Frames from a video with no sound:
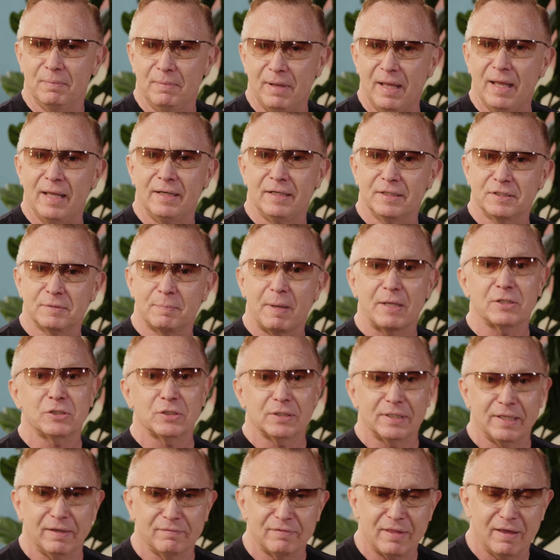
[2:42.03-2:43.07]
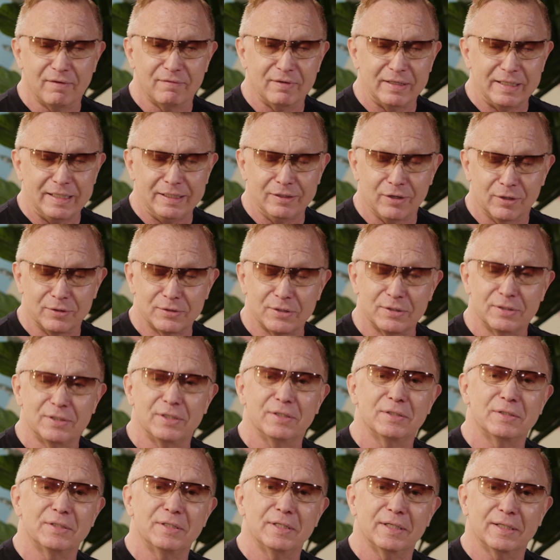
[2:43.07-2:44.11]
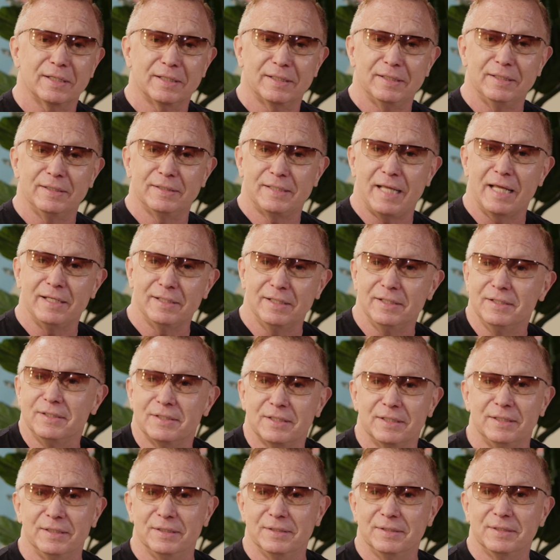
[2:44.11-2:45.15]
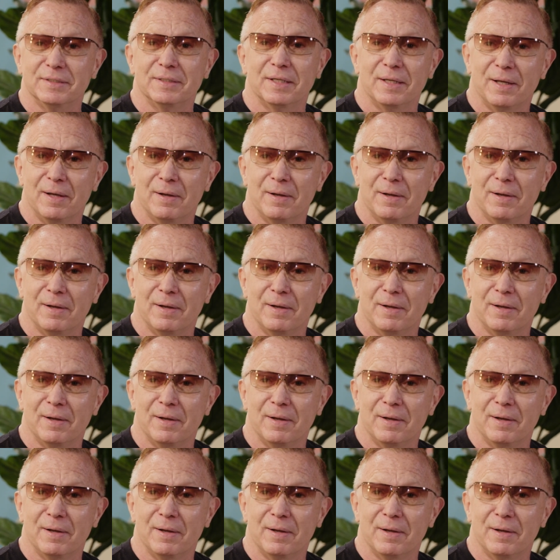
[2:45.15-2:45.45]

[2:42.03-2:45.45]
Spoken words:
and especially if they have any narcissistic tendencies,